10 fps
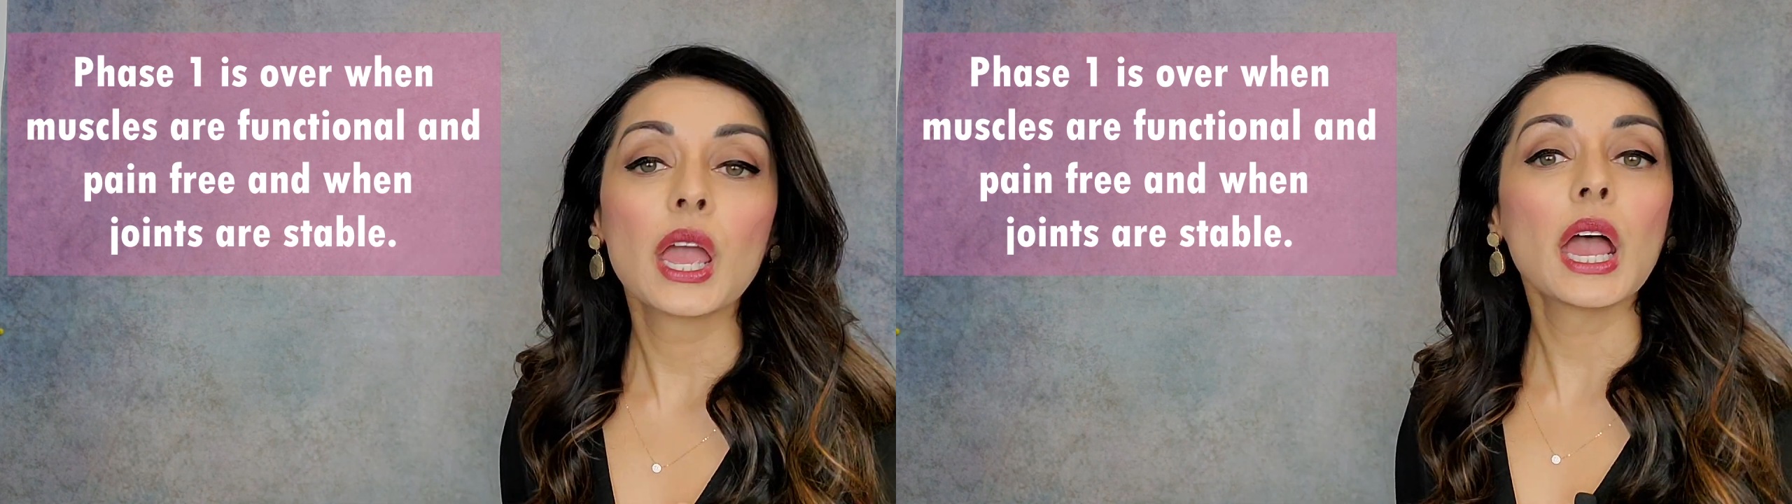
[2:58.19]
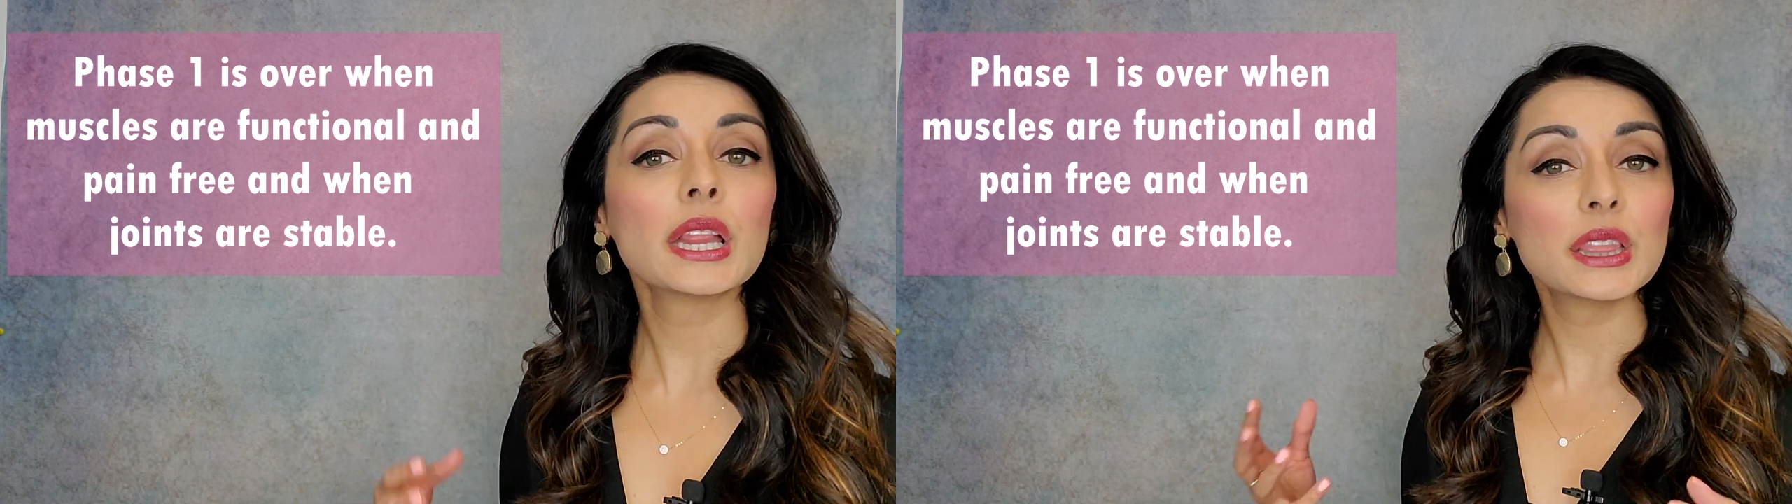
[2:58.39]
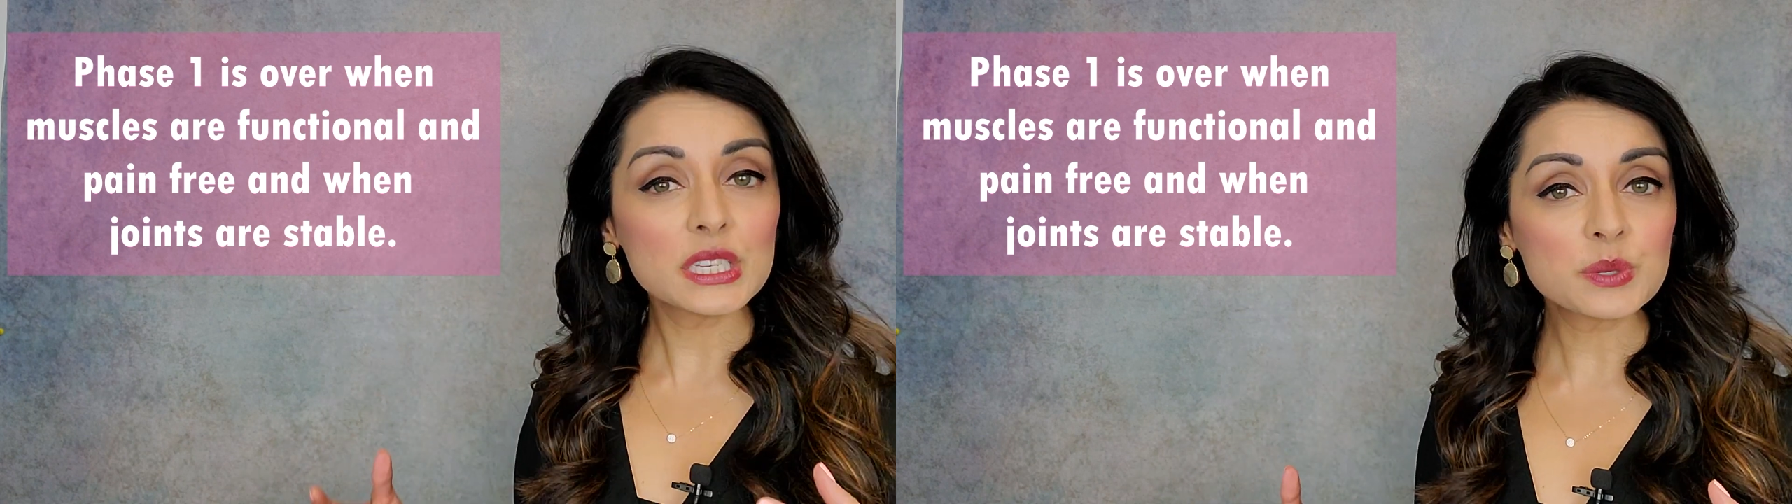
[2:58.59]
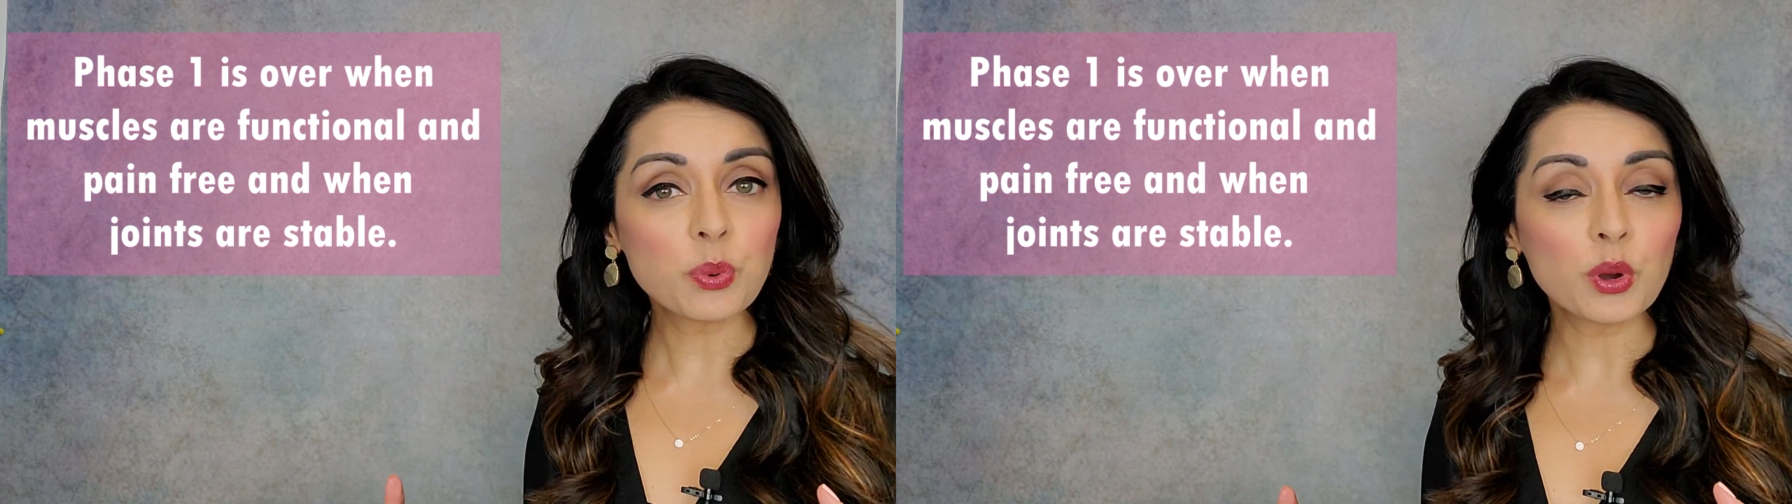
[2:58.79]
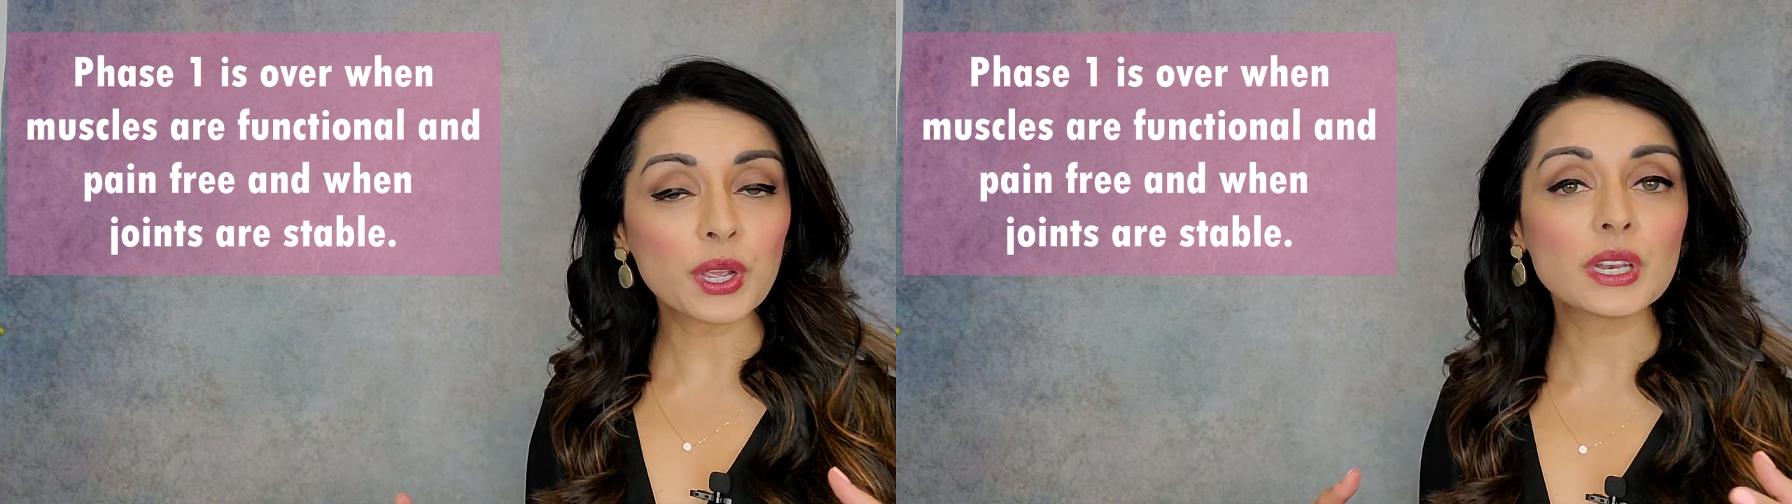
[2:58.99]
At this
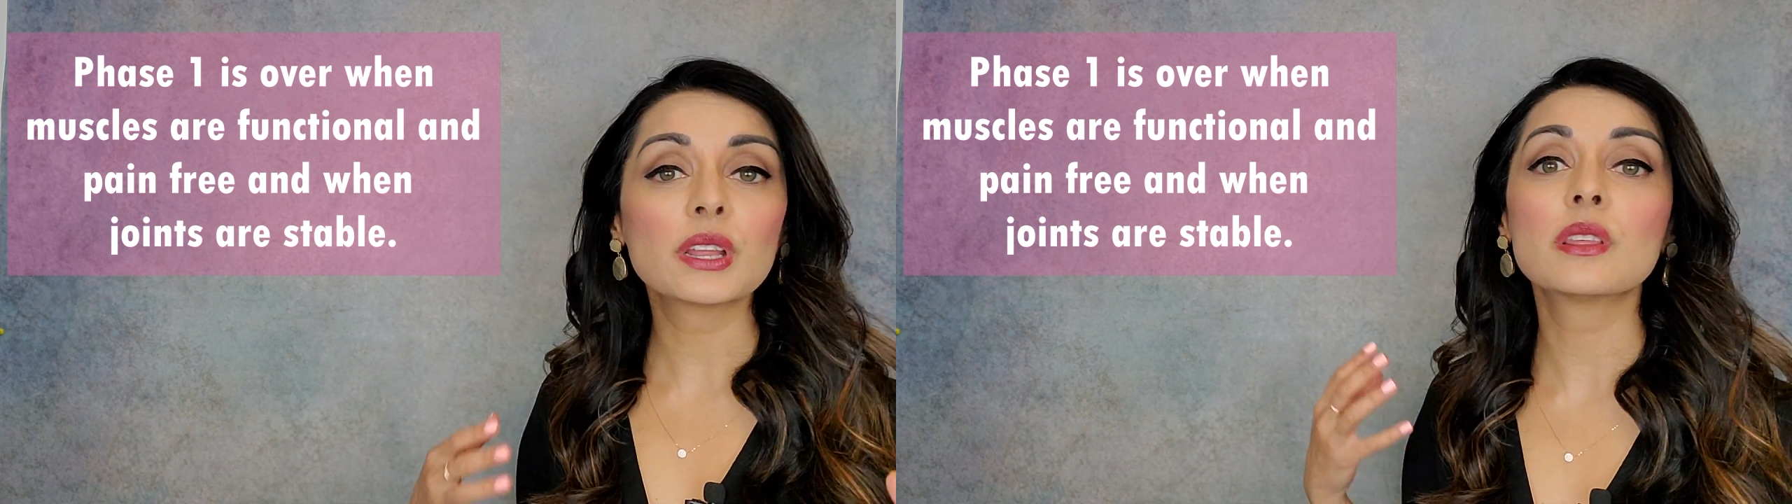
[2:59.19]
point,